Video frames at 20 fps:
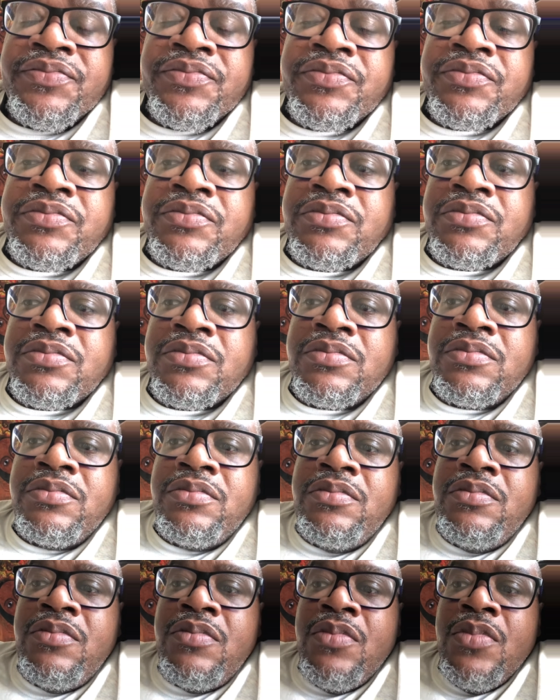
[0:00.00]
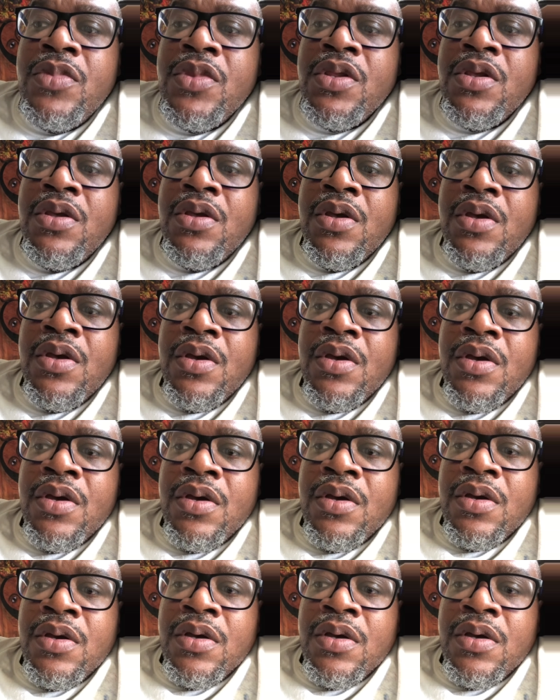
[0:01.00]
[no speech]